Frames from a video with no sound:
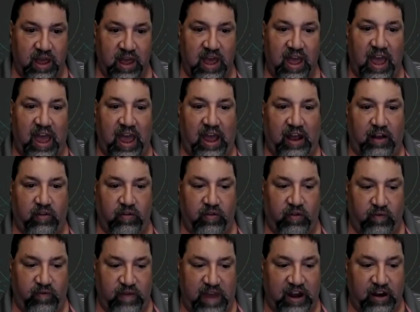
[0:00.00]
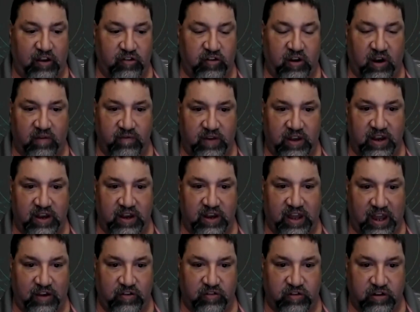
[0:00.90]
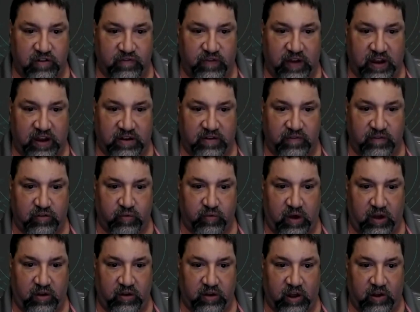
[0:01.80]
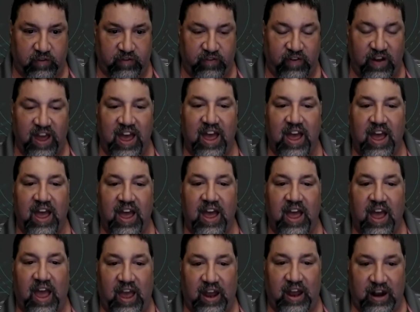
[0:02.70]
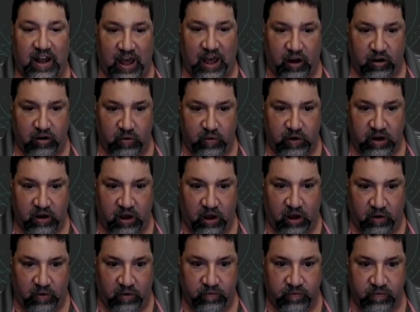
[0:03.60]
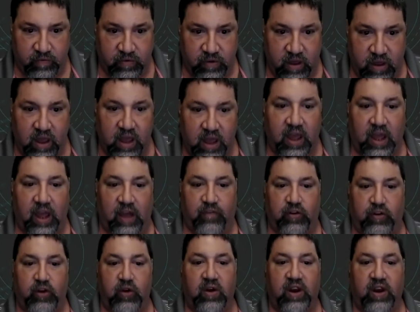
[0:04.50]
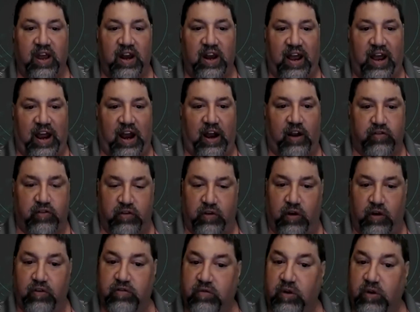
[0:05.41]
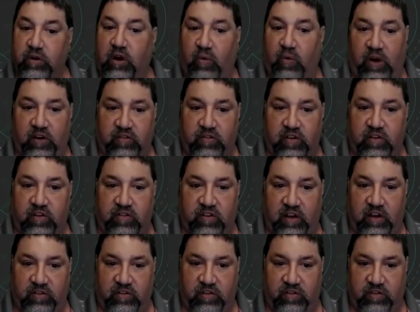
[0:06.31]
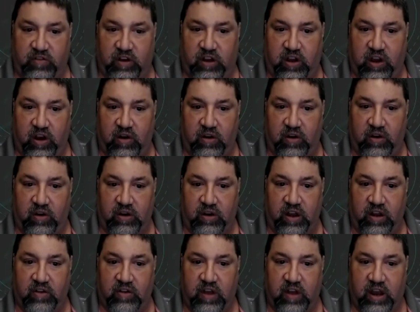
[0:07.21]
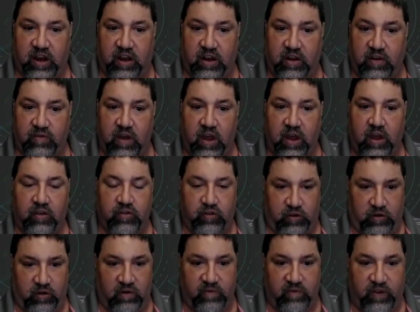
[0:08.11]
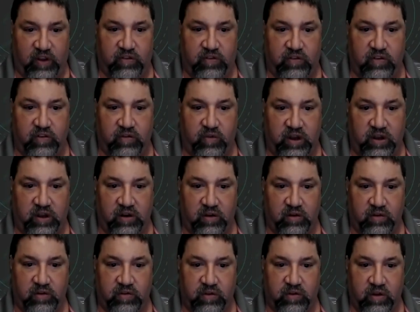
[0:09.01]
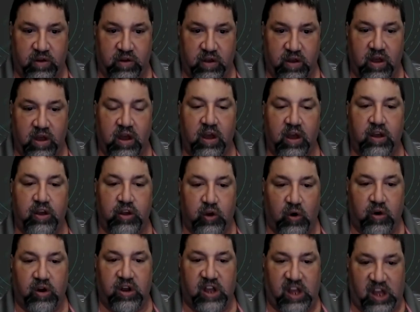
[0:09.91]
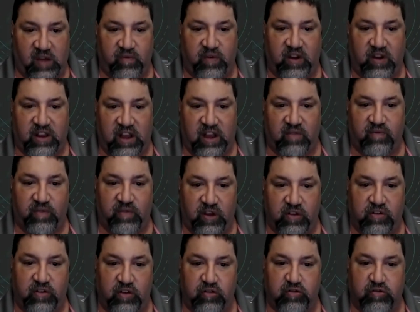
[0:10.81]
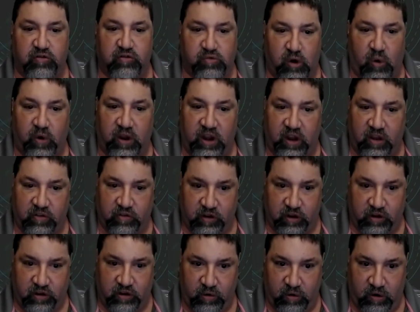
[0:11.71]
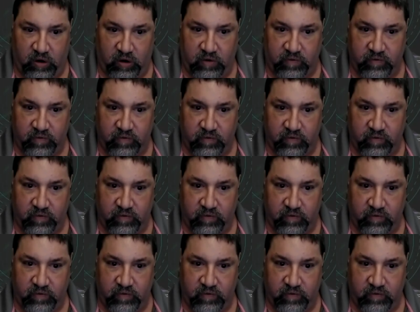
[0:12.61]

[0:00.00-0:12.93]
and managing our mitigation effectiveness well enough. And how do we know? If you can answer those 3 questions as a security executive to your business leaders, you're keeping that business growing and secure.